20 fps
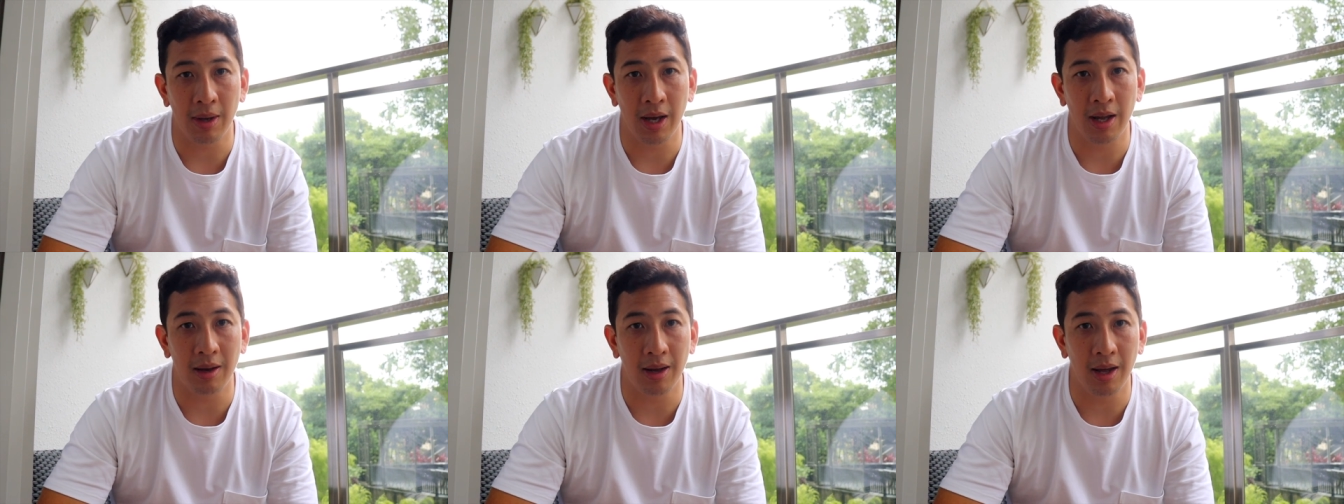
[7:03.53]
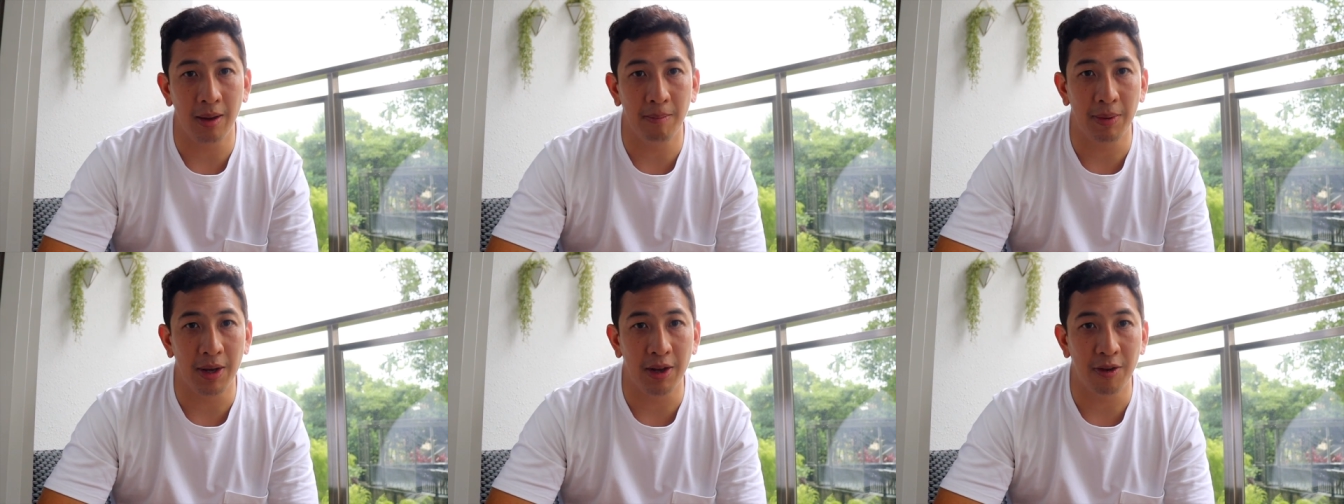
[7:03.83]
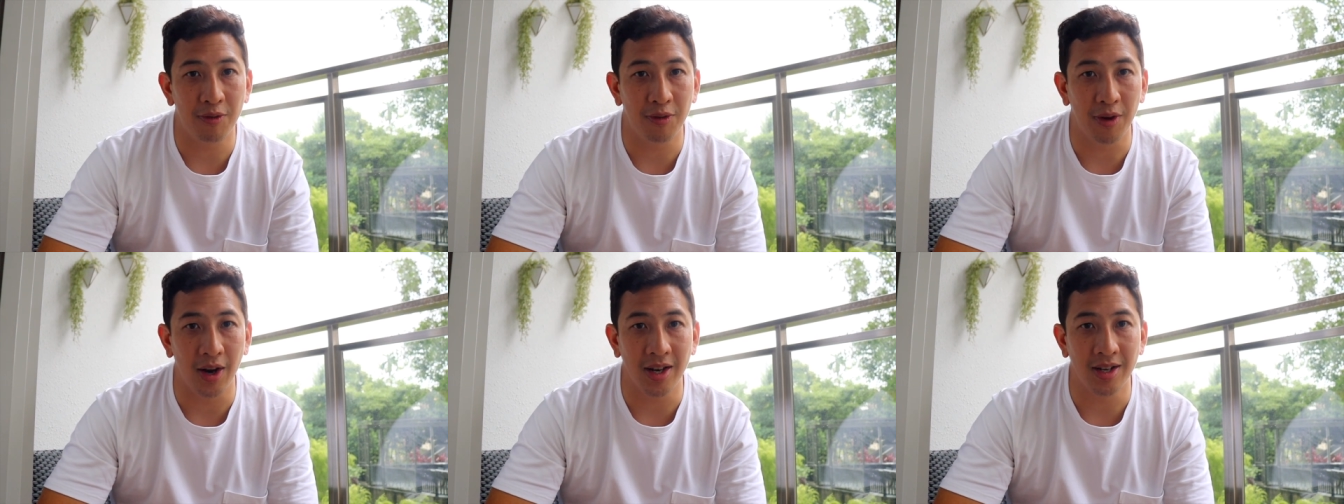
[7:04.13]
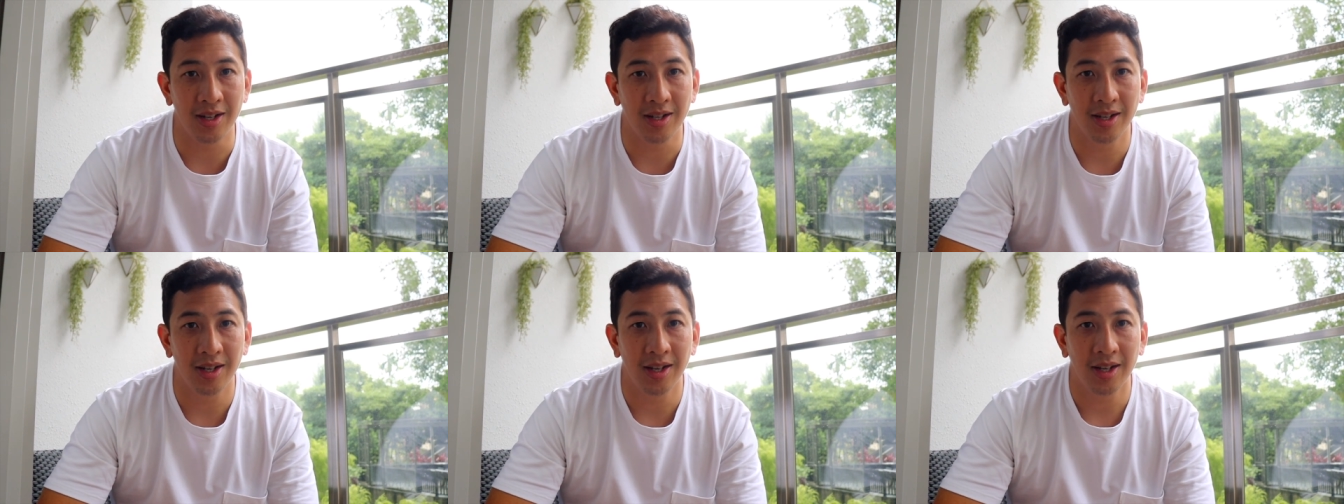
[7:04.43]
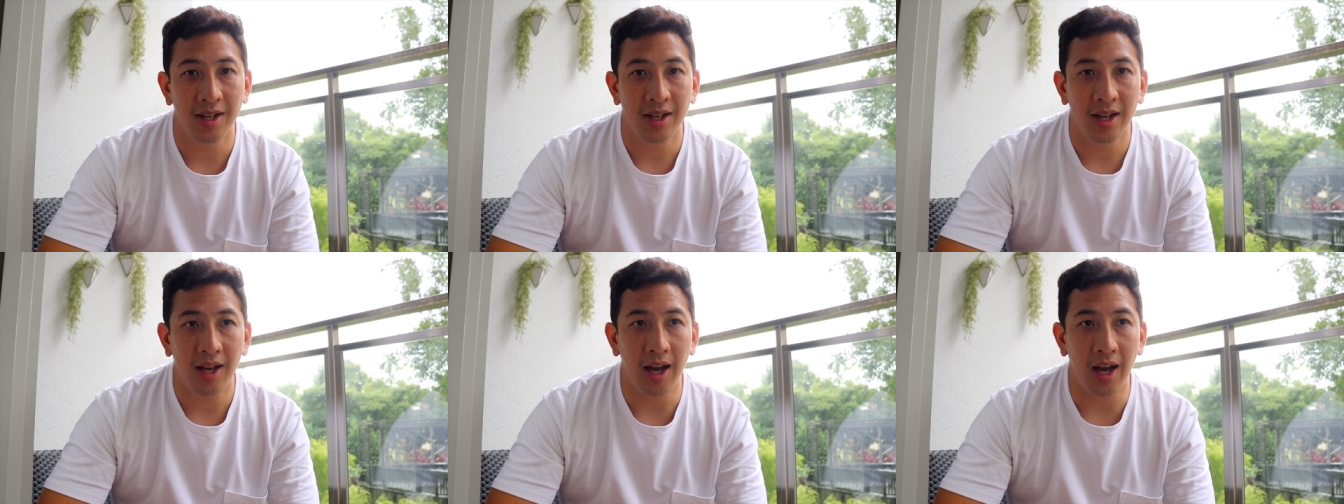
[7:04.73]
and, and be a friend.
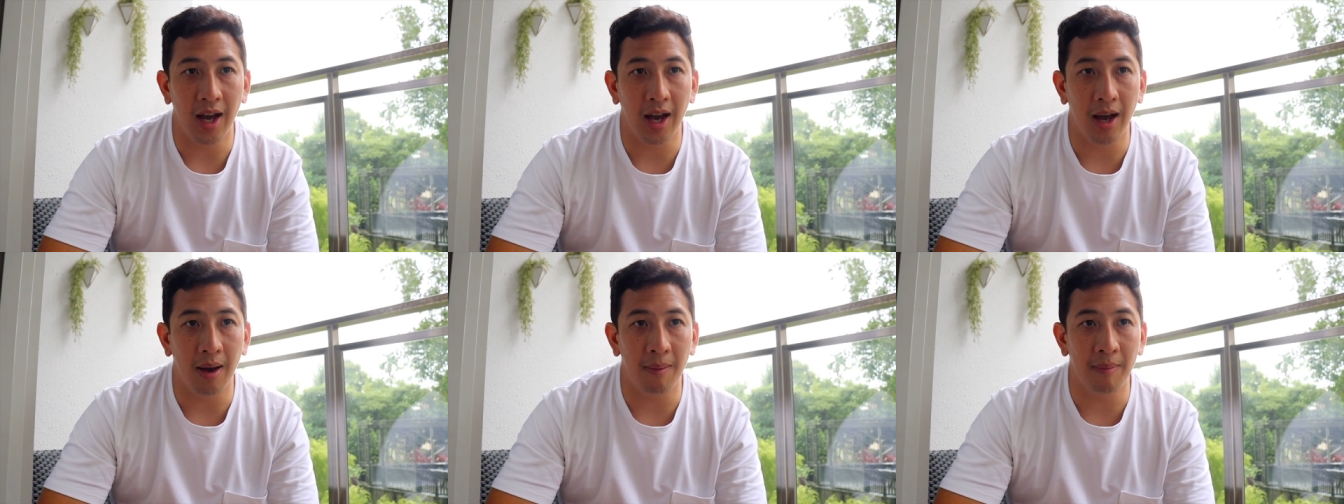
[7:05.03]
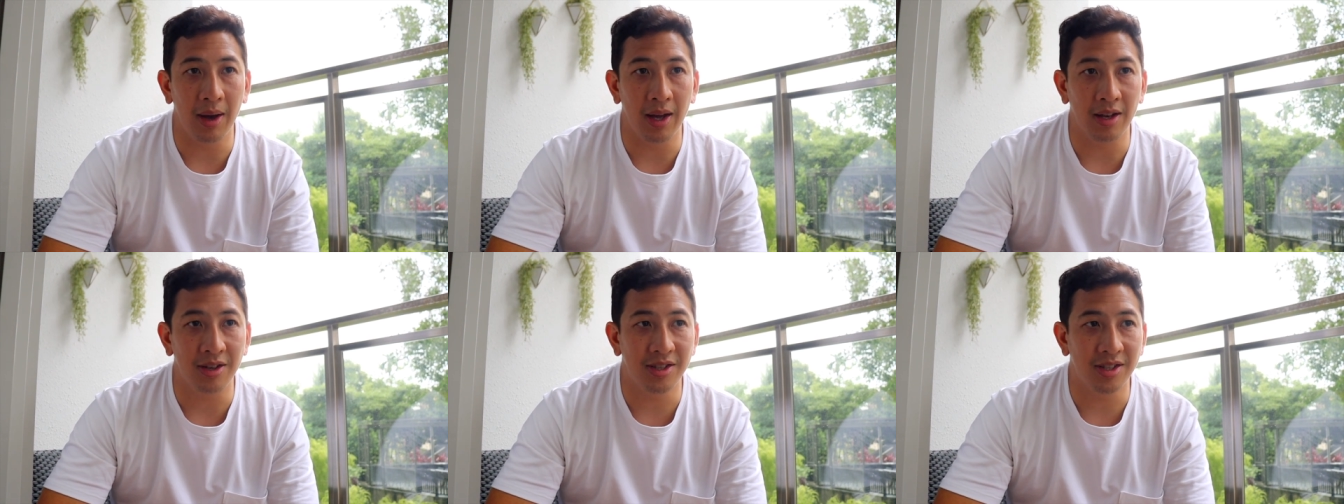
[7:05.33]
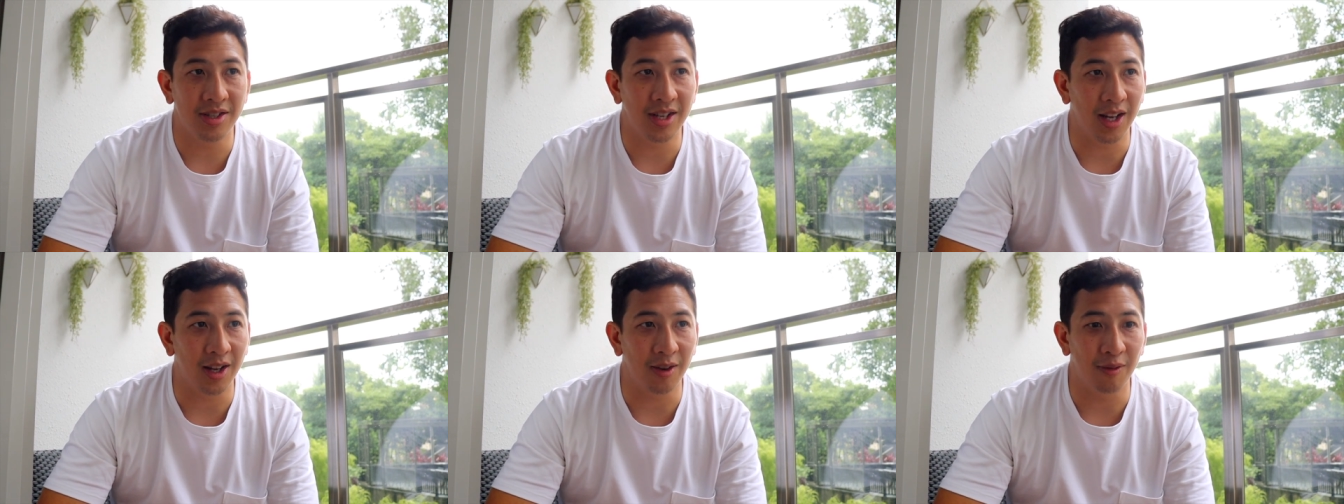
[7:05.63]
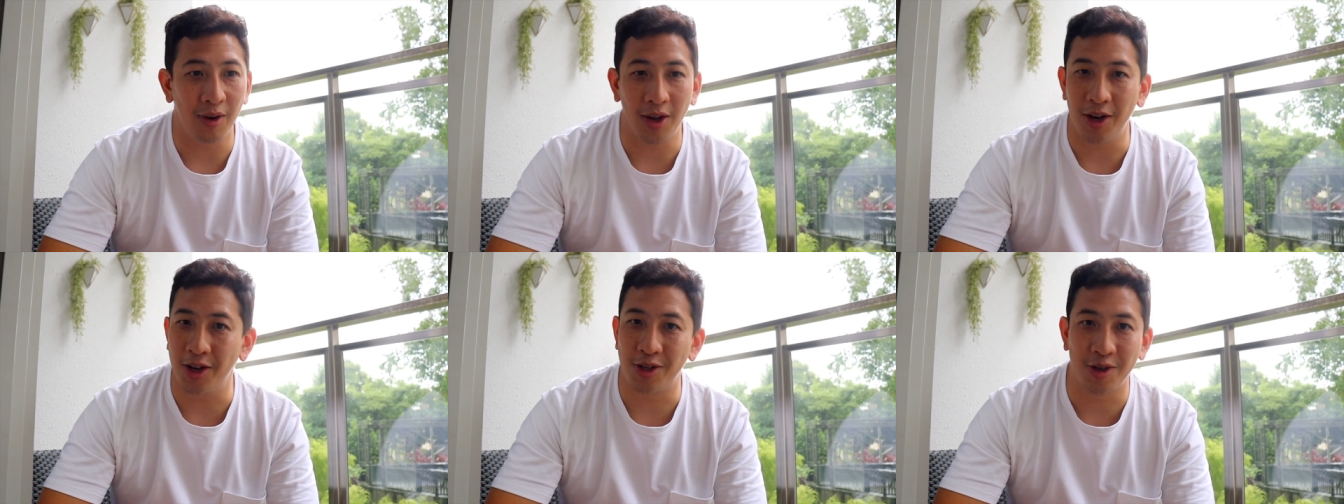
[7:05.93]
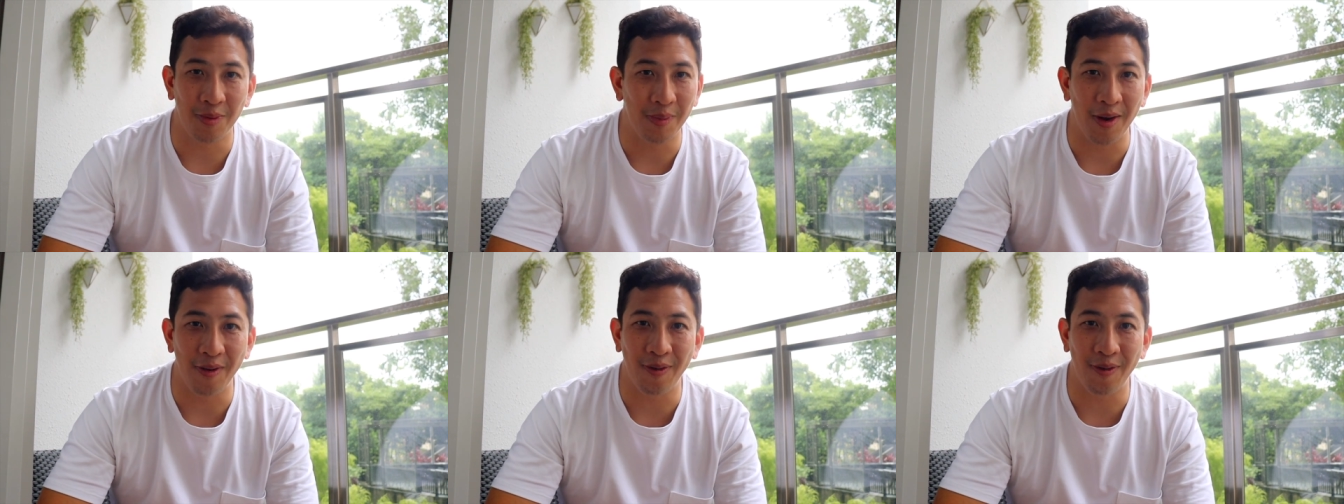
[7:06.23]
Um, and to take advantage of my